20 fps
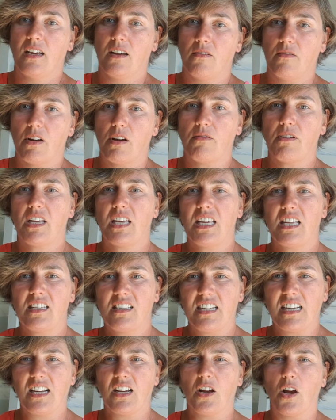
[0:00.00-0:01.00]
very
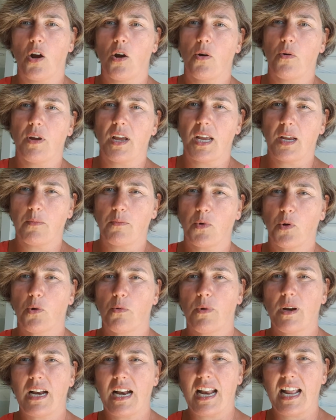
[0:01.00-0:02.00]
easygoing, more
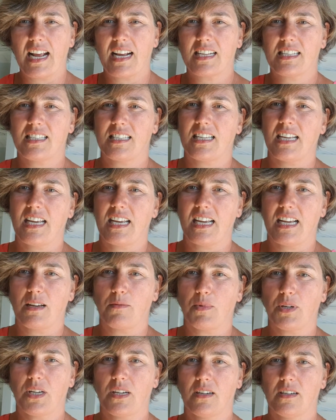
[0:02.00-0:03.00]

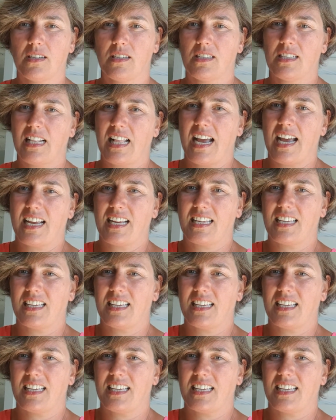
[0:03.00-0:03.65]
relaxing, because like